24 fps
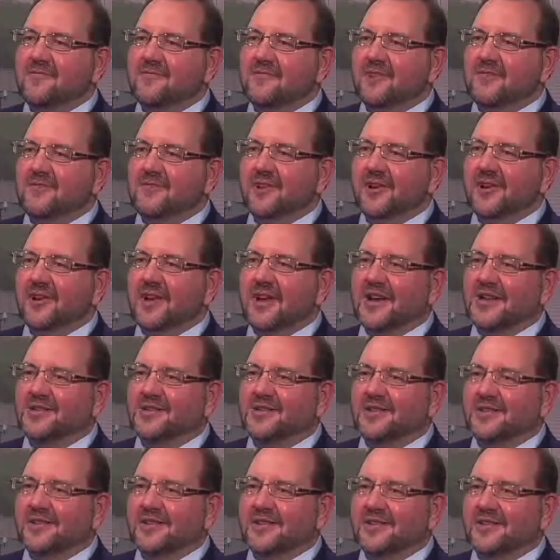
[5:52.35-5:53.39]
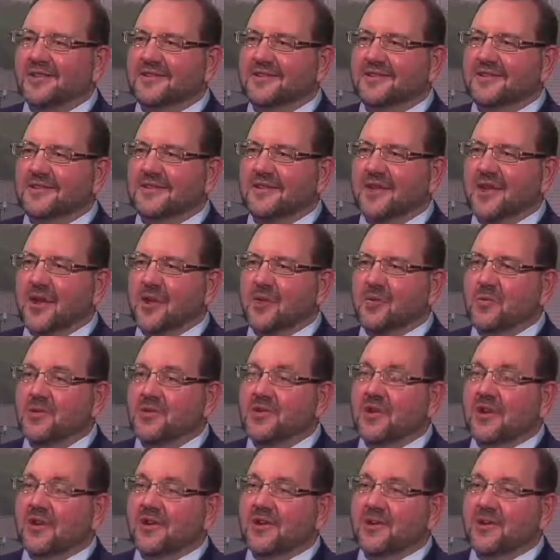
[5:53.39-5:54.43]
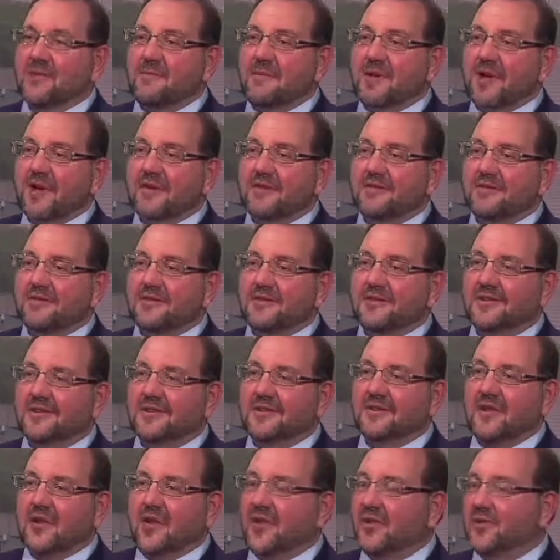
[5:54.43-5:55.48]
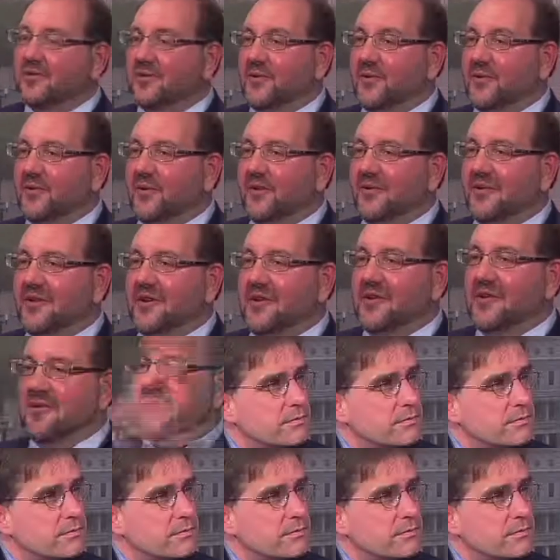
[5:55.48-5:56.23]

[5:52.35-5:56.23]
and we're realizing that we're talking about, all told,